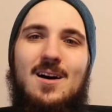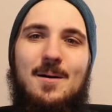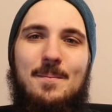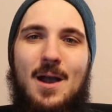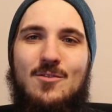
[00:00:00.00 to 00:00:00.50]

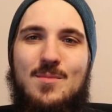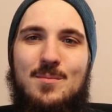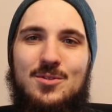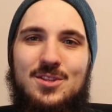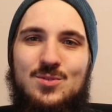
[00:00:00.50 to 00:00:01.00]
Um, I
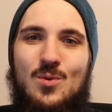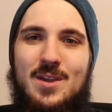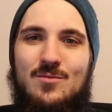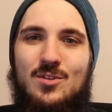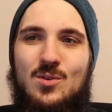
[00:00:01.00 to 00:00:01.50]
remember this
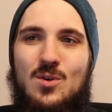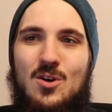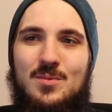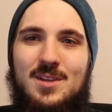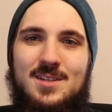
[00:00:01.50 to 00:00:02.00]
weigh-in really
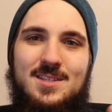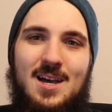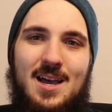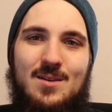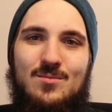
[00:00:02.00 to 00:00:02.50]
well because
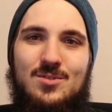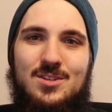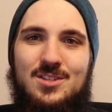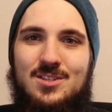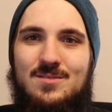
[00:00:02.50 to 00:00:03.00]
I
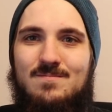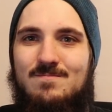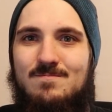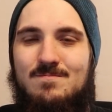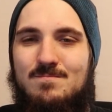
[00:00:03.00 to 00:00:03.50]
was
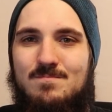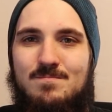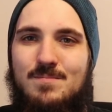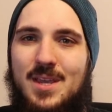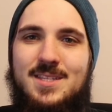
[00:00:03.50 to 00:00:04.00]

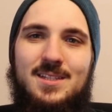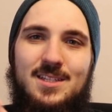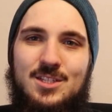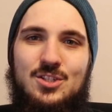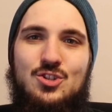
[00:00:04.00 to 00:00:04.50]

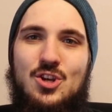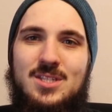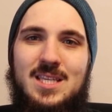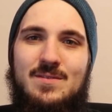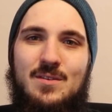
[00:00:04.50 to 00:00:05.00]
basically
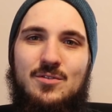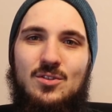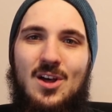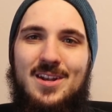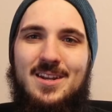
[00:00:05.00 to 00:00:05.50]
just leaving
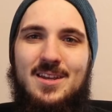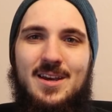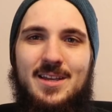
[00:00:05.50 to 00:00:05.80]
for London.